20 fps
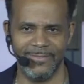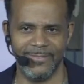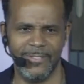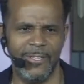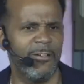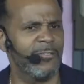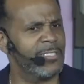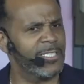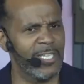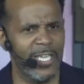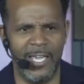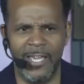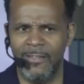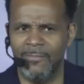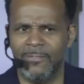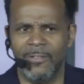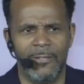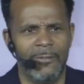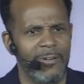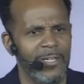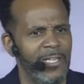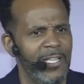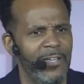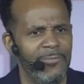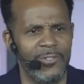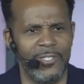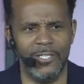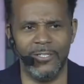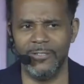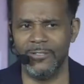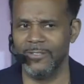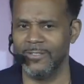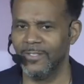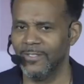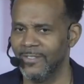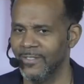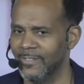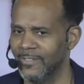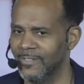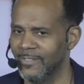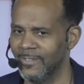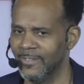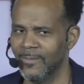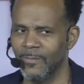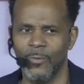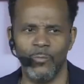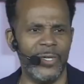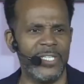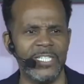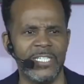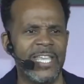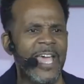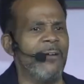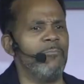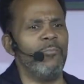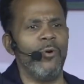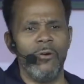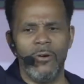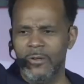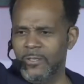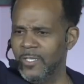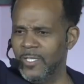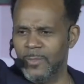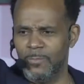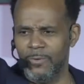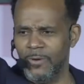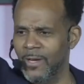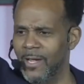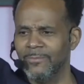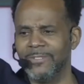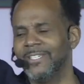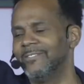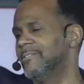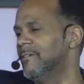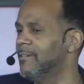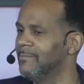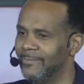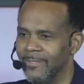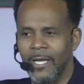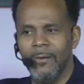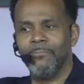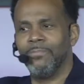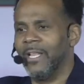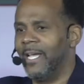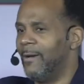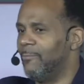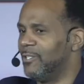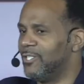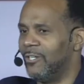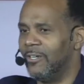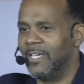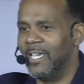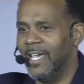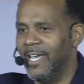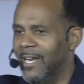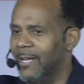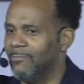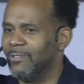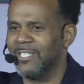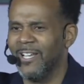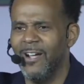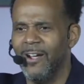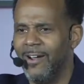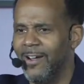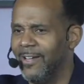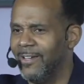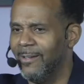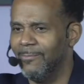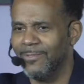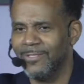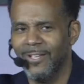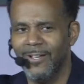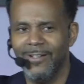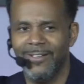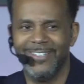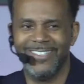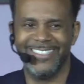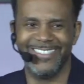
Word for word: Y'all saved. The Lord loves you. We just have more Holy Spirit. I'm, just, I'm, I'm playing with you again. I'm sorry. I'm sorry.